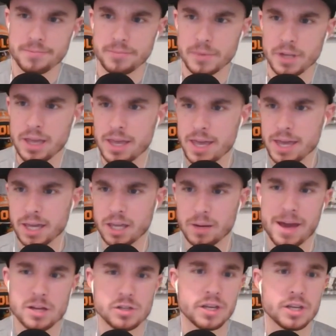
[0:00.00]
I can
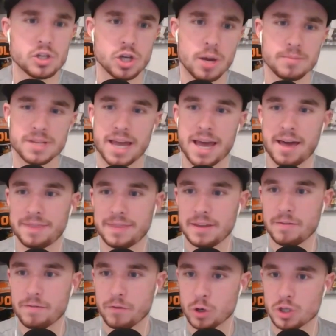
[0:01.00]
imagine they jumped at the
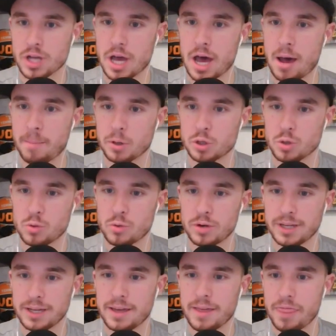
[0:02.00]
first
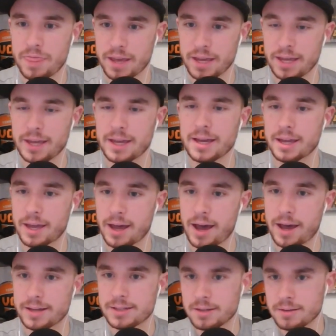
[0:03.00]
opportunity they got.